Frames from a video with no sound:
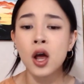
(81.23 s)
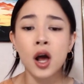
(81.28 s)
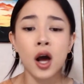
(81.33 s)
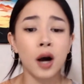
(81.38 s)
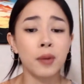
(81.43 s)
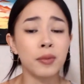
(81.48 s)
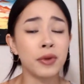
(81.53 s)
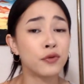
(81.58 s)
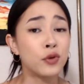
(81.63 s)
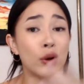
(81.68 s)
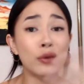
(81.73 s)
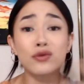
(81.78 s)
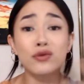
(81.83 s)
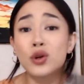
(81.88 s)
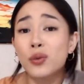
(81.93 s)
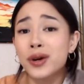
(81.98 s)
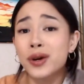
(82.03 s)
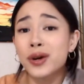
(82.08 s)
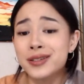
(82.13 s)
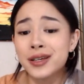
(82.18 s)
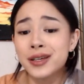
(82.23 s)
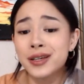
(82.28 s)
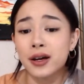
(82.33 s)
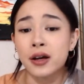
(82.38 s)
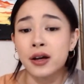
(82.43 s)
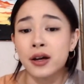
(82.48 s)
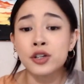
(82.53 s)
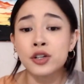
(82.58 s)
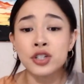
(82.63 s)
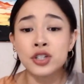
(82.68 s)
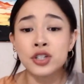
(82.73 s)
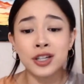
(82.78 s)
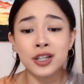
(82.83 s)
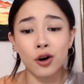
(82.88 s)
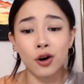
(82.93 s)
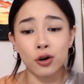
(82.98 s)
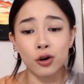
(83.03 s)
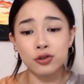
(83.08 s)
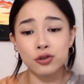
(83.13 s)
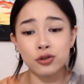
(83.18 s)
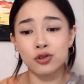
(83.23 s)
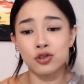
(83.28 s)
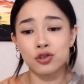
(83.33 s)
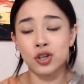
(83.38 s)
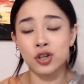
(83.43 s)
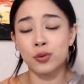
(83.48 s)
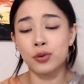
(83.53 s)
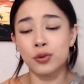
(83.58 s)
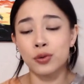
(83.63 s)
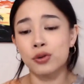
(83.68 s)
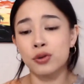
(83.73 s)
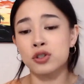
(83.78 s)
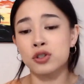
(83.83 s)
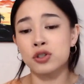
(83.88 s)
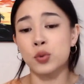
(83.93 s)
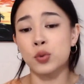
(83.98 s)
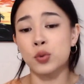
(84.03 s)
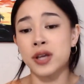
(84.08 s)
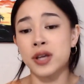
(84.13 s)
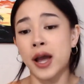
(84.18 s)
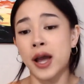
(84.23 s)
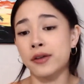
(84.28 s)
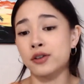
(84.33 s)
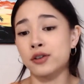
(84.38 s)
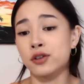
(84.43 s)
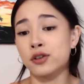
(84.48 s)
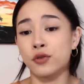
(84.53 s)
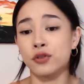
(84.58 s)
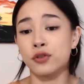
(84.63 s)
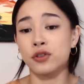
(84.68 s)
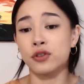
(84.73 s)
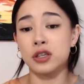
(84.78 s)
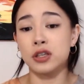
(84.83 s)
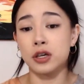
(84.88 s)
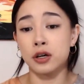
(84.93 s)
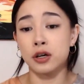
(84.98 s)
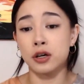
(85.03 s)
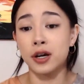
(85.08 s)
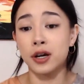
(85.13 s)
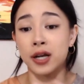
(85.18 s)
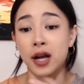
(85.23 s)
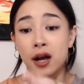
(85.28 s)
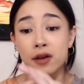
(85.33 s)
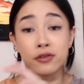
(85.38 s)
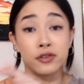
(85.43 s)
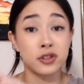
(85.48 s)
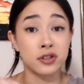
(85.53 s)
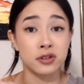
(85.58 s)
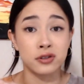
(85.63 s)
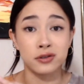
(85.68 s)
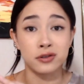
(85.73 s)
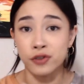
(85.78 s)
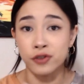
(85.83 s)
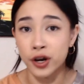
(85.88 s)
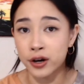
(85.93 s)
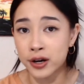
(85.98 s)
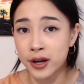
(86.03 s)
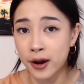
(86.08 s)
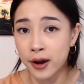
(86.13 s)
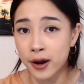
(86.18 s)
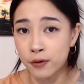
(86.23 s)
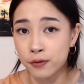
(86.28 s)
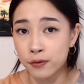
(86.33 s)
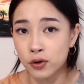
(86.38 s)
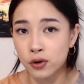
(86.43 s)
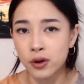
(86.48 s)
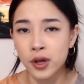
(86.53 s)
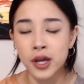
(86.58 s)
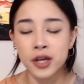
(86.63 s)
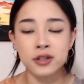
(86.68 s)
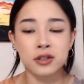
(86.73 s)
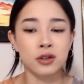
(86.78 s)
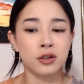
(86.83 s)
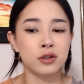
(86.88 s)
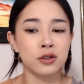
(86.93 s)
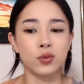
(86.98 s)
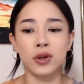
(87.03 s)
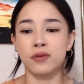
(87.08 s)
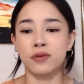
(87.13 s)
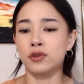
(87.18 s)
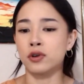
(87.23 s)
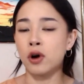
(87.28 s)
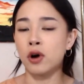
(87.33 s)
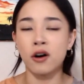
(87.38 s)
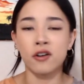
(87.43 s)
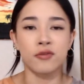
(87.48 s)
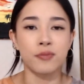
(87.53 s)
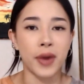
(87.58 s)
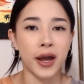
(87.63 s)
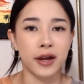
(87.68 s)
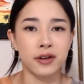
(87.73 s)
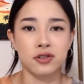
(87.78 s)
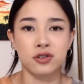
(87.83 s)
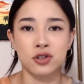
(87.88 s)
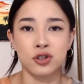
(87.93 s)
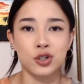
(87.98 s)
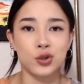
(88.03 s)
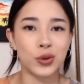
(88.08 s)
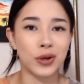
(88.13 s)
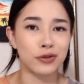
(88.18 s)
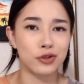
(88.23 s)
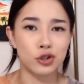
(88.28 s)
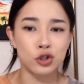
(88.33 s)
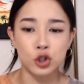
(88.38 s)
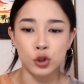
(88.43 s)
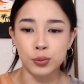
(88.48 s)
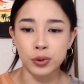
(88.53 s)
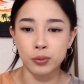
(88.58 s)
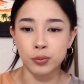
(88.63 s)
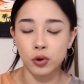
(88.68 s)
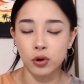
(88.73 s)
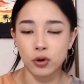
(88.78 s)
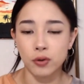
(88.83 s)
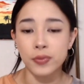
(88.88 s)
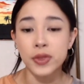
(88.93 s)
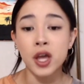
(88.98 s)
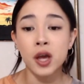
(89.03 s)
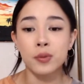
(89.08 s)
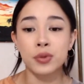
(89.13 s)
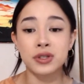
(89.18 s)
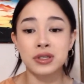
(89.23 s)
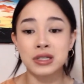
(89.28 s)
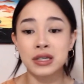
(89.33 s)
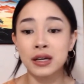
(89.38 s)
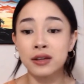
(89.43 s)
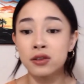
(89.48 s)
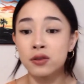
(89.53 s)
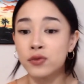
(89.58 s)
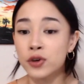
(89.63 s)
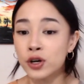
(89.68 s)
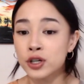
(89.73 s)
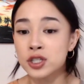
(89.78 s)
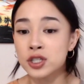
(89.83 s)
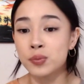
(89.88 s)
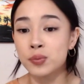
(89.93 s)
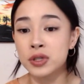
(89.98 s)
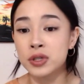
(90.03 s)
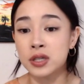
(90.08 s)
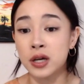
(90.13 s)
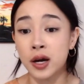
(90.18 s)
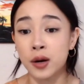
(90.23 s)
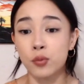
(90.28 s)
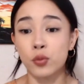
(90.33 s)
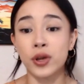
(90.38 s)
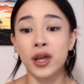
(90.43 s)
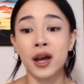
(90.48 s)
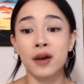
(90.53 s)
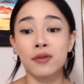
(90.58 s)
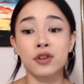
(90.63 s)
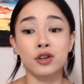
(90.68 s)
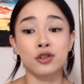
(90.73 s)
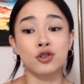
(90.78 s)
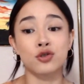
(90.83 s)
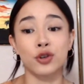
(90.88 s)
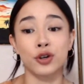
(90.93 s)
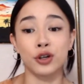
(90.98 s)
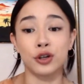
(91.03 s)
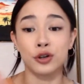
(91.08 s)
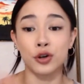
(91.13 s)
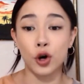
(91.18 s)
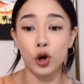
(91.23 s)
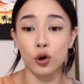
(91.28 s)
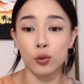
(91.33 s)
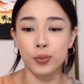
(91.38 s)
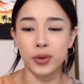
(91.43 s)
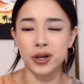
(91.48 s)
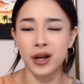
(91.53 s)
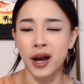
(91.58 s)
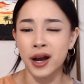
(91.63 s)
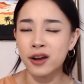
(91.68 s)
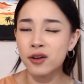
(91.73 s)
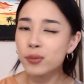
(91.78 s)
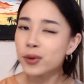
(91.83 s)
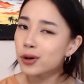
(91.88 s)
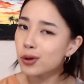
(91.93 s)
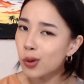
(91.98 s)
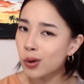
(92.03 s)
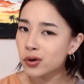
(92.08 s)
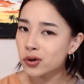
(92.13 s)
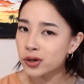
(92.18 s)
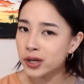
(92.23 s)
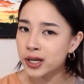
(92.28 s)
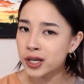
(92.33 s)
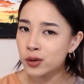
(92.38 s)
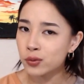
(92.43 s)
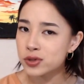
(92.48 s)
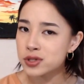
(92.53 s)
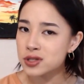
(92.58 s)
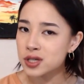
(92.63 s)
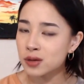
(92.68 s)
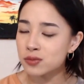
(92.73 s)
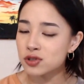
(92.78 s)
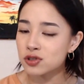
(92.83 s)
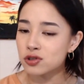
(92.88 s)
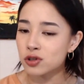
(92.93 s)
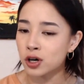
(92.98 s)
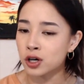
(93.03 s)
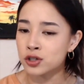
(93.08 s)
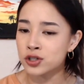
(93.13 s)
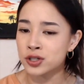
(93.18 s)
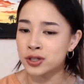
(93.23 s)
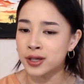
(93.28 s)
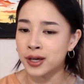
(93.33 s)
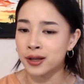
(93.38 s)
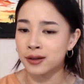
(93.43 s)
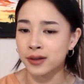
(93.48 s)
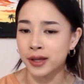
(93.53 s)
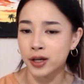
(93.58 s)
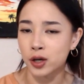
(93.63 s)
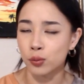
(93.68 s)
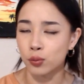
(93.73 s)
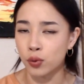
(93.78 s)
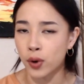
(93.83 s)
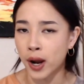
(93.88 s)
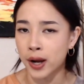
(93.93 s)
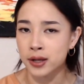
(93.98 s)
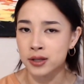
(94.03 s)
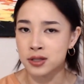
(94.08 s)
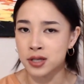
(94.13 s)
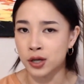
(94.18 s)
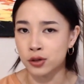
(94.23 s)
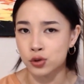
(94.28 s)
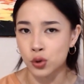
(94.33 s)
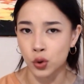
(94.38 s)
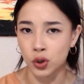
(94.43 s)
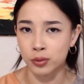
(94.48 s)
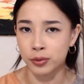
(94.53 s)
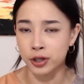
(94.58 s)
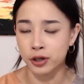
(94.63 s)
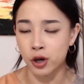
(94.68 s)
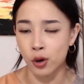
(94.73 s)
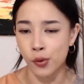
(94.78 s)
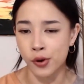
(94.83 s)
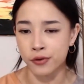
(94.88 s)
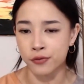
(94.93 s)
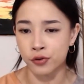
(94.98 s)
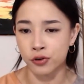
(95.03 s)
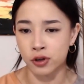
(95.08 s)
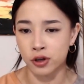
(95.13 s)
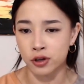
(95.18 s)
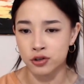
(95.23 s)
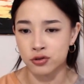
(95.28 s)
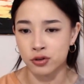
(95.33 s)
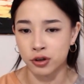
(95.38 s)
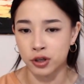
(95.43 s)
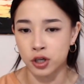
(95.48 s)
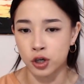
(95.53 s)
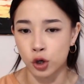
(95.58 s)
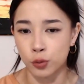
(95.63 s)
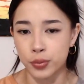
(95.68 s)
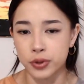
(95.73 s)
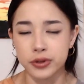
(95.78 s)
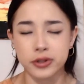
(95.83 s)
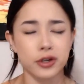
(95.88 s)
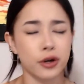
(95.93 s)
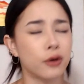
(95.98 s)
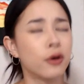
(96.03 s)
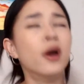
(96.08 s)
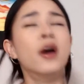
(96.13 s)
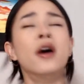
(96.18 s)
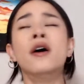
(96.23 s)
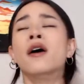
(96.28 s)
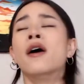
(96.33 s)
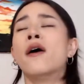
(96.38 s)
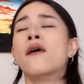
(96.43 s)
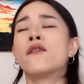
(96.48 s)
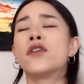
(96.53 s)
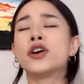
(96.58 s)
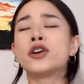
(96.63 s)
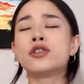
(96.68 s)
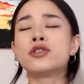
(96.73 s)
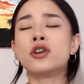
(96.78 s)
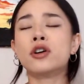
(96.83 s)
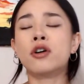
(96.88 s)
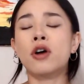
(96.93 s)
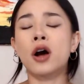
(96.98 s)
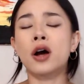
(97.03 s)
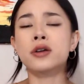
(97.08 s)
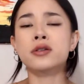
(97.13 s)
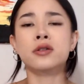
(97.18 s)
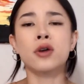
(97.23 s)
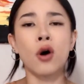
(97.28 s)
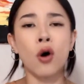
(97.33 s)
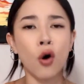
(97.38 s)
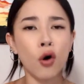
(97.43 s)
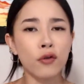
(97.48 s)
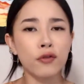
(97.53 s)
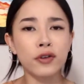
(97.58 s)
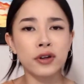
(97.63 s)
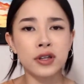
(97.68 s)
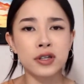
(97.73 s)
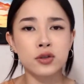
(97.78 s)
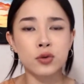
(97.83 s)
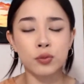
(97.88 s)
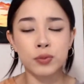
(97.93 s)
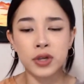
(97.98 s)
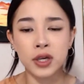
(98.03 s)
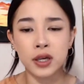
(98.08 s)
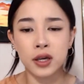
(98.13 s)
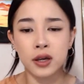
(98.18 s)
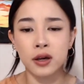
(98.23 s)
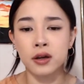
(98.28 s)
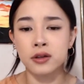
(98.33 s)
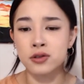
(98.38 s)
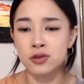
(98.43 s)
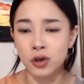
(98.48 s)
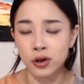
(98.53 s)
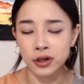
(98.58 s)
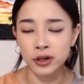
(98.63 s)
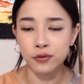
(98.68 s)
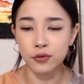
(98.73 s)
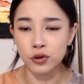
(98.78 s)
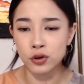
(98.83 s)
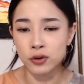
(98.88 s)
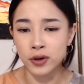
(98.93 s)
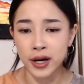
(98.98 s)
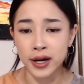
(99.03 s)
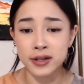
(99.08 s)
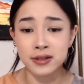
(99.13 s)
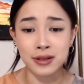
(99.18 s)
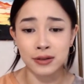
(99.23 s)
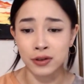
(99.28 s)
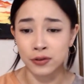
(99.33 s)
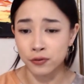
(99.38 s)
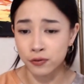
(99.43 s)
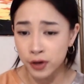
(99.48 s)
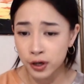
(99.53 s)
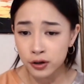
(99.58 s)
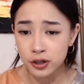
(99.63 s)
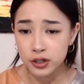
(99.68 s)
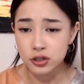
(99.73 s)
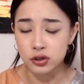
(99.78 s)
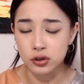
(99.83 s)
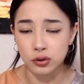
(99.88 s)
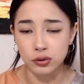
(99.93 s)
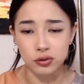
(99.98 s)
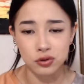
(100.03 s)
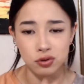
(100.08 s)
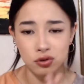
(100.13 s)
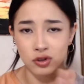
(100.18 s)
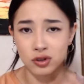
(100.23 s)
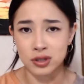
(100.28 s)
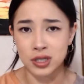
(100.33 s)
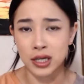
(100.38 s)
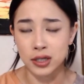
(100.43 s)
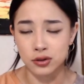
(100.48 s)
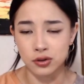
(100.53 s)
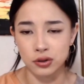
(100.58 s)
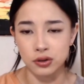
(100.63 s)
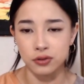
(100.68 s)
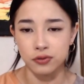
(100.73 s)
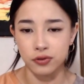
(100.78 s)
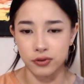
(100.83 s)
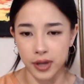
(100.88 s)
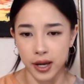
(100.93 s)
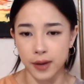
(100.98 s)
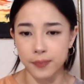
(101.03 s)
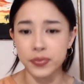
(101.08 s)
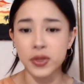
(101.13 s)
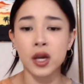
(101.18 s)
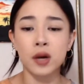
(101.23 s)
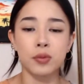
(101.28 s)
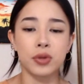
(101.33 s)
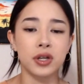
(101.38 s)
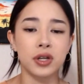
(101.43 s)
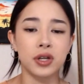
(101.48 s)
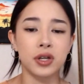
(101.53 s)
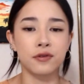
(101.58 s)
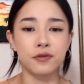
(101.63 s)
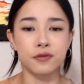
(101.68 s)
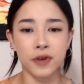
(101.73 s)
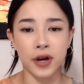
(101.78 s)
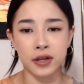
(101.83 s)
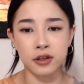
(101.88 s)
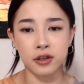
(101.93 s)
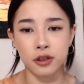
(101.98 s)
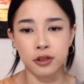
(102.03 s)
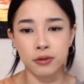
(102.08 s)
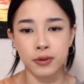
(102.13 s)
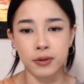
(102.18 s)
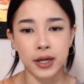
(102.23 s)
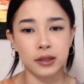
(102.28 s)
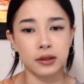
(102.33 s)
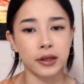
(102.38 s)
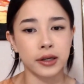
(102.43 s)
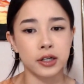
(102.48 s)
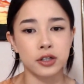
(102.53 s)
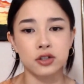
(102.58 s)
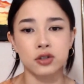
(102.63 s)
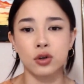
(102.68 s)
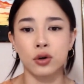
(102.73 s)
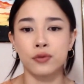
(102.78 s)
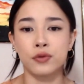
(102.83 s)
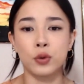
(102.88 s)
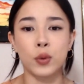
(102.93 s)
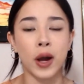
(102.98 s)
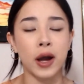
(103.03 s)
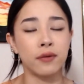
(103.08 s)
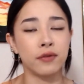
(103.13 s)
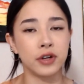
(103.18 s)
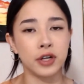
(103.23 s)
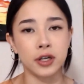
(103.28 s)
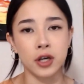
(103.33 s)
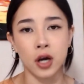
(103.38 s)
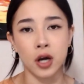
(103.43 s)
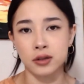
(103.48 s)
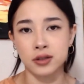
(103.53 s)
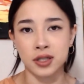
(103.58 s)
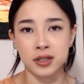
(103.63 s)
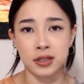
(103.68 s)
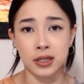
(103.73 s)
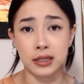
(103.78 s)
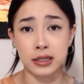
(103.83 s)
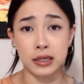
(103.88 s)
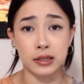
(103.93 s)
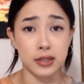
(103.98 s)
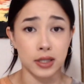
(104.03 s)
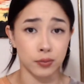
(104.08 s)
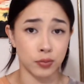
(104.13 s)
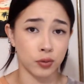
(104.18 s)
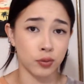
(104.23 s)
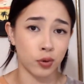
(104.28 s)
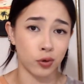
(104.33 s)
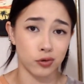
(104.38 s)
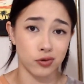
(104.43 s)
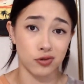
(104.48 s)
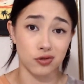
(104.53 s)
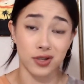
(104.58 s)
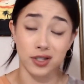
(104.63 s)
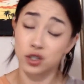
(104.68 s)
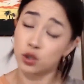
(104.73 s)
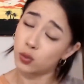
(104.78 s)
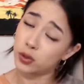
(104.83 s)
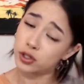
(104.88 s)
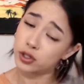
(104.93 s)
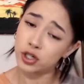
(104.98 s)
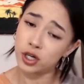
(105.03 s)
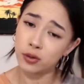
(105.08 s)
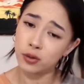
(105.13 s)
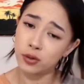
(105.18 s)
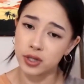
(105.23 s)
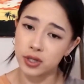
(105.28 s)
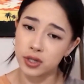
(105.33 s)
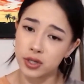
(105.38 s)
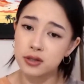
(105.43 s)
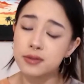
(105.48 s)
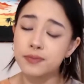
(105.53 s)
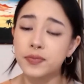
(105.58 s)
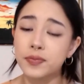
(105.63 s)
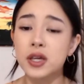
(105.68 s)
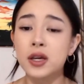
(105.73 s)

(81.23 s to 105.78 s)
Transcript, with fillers: Um, if you have no idea, Genie also shared with you the sports calendar for the year, and this is very helpful. It's because we have Golf Masters, we have the Super Bowl, but see at the very tippy top, we have the Australian Open. I have been coordinating with Sam's In Charge to get like a bracket style tournament going for the Australian Open. So fingers are crossed. Hopefully this will be starting for you guys very soon. So just stay tuned for that. But again, and find the thread. Let us know if you have any contest ideas and proposals that you want to share with us.